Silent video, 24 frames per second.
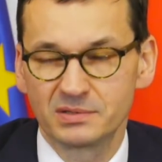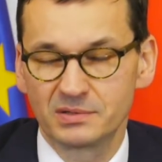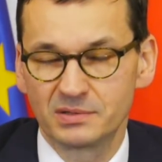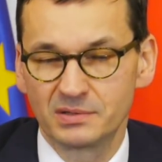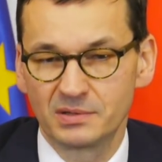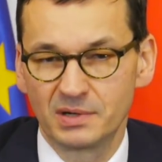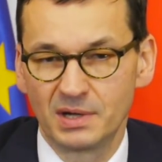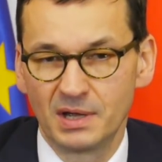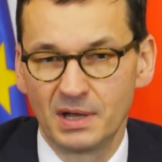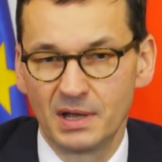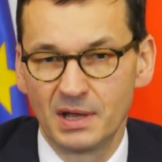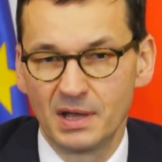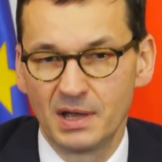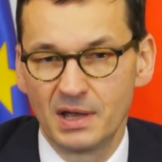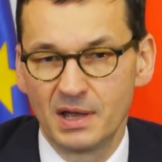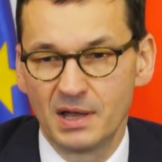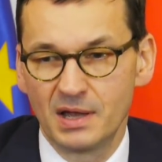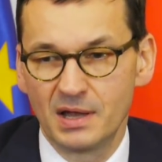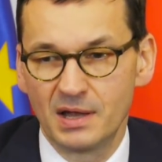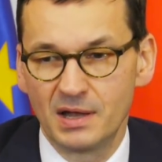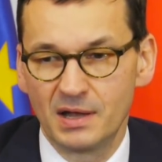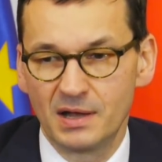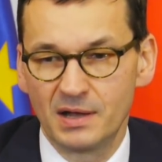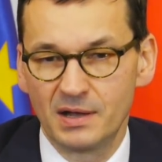or
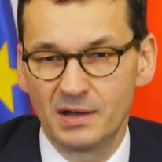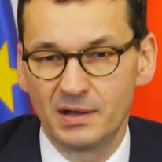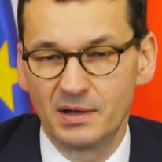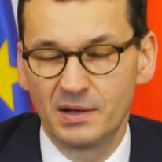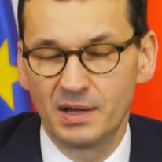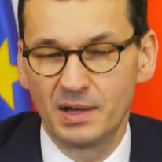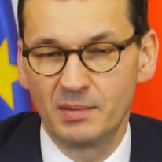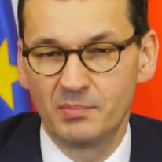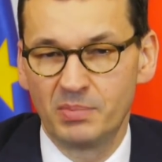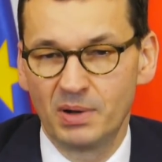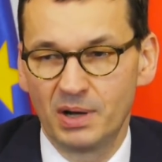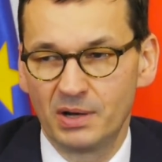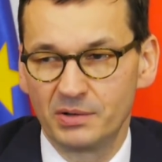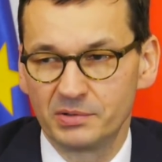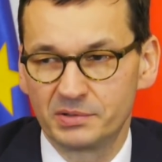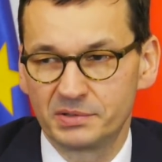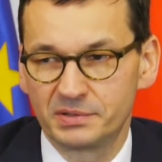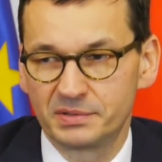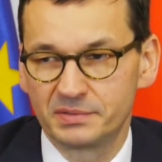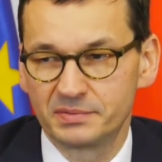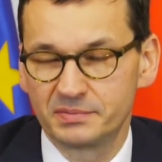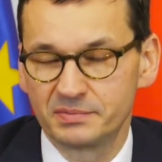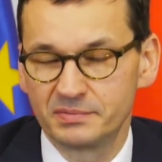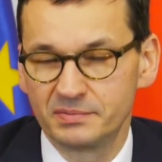
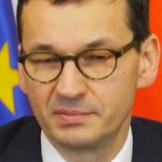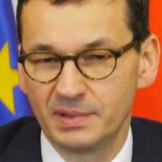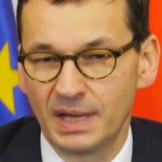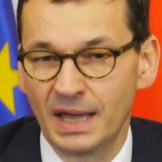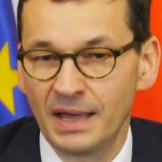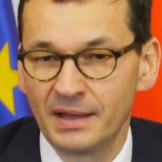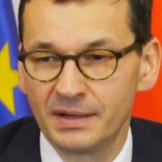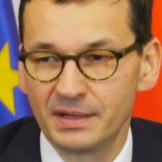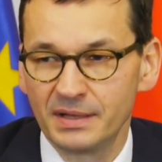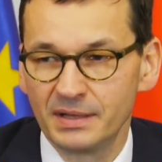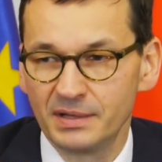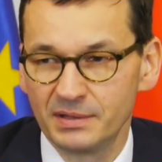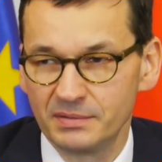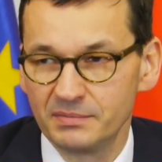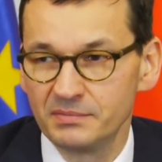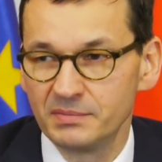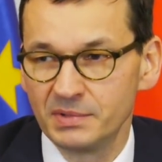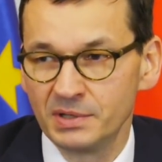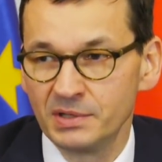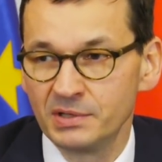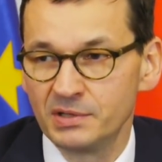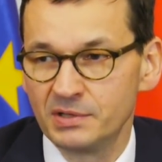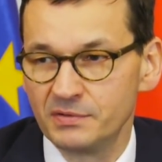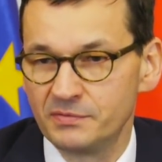about any
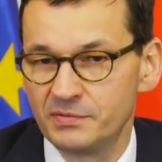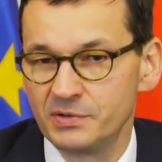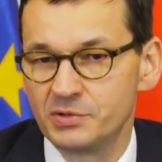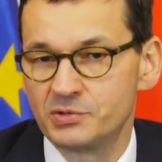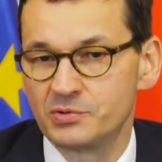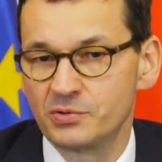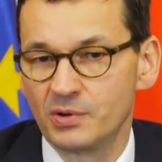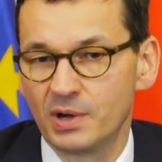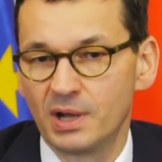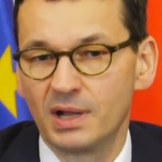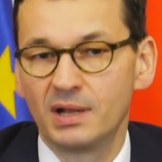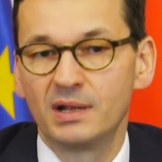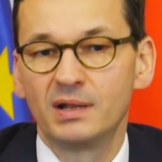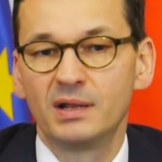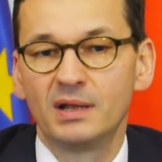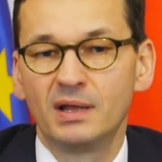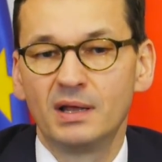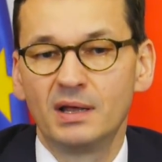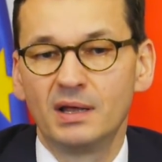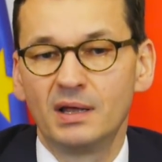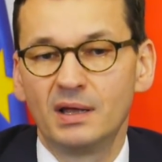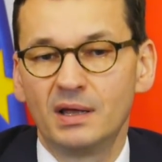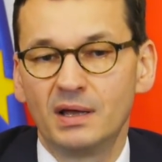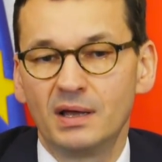individual
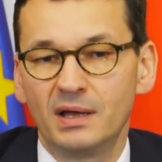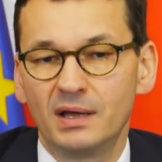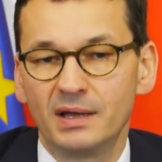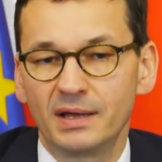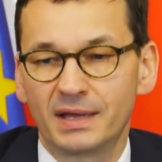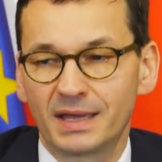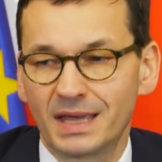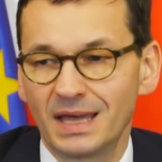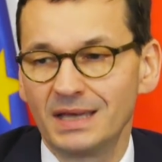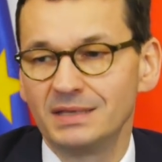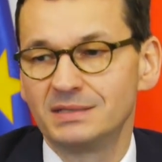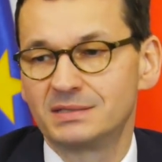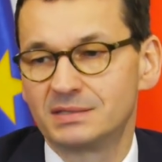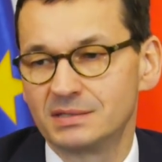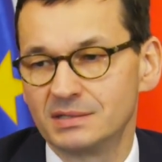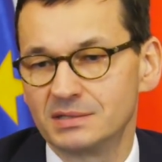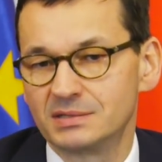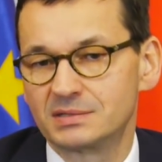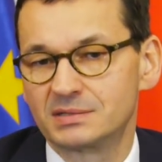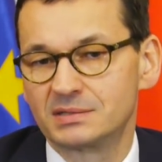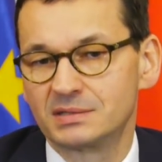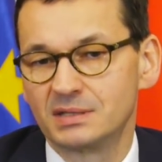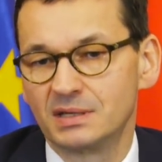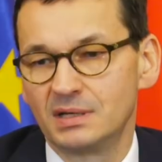
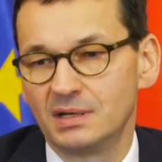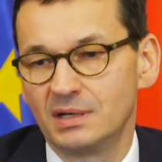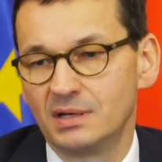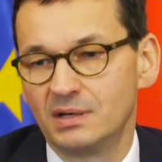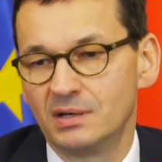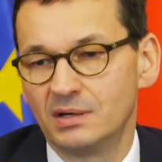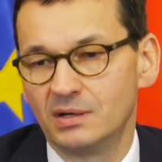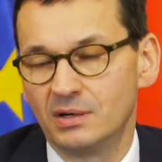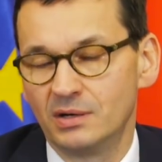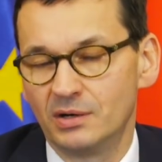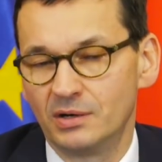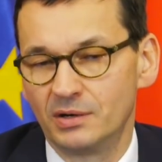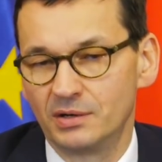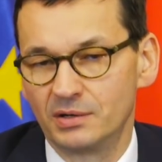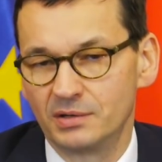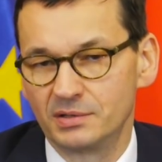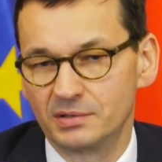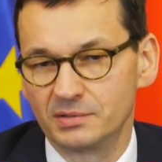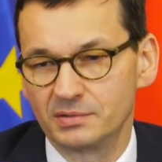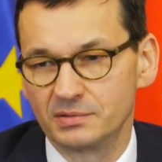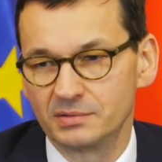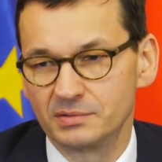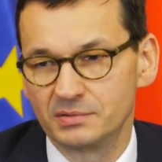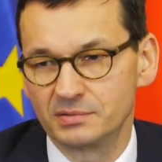cases or
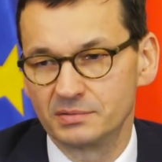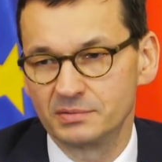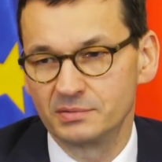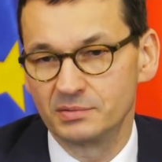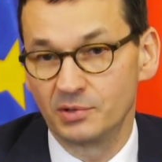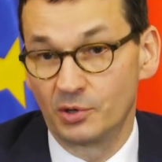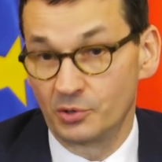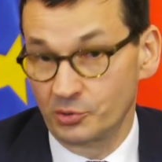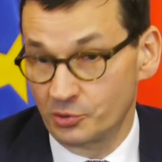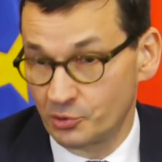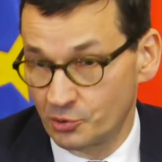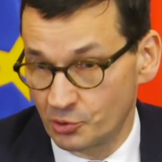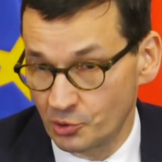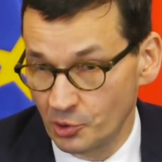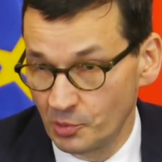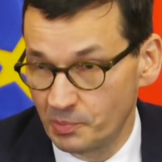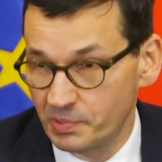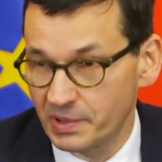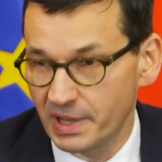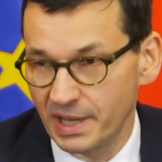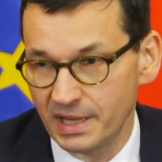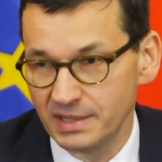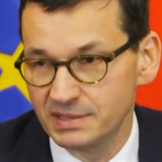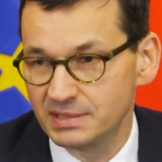
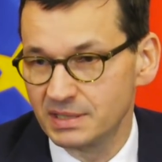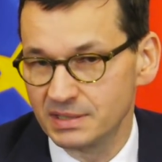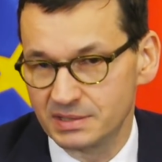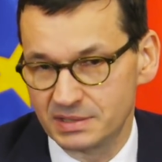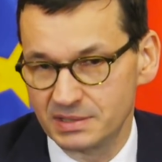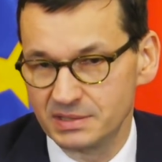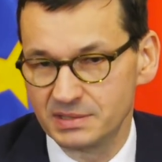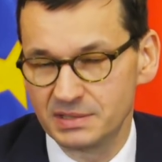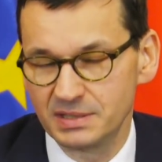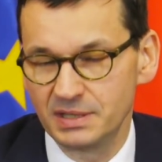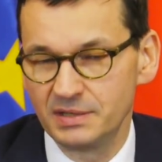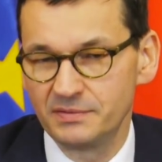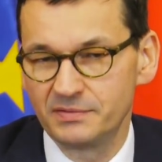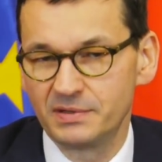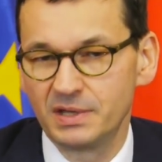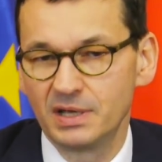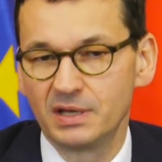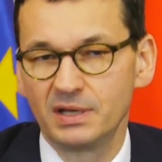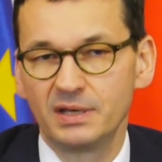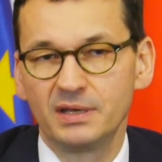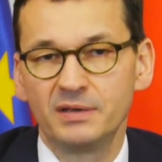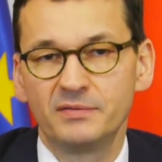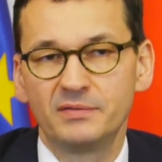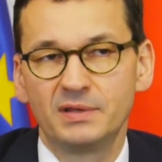group cases, if
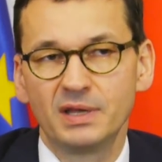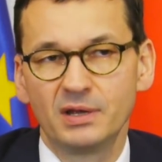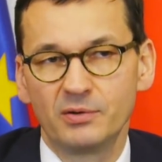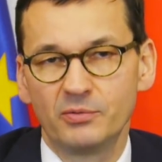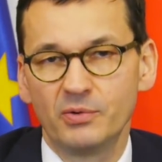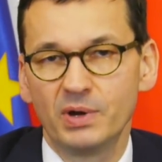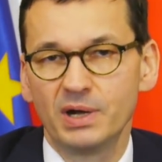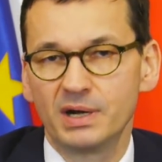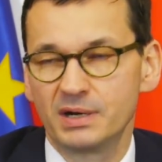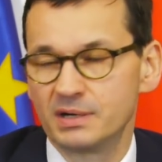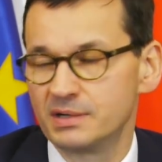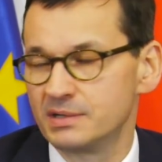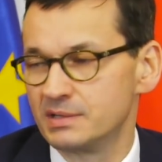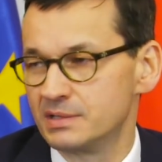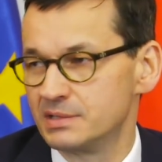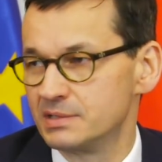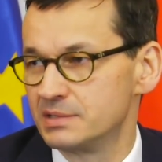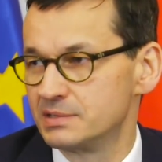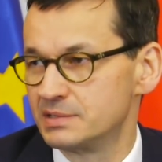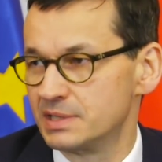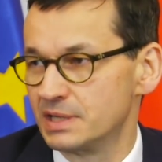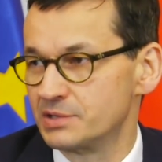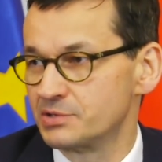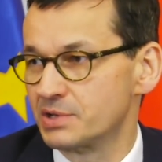they were
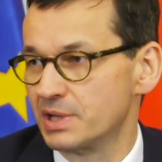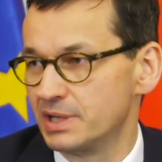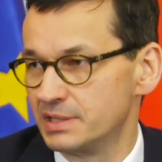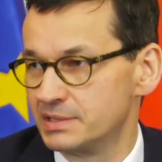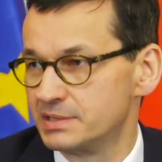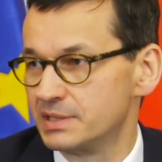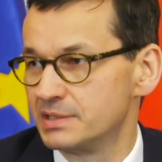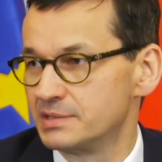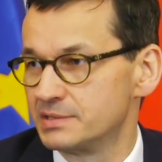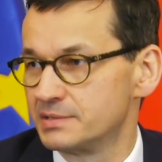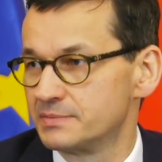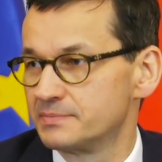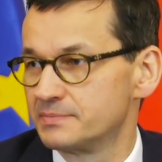such cases.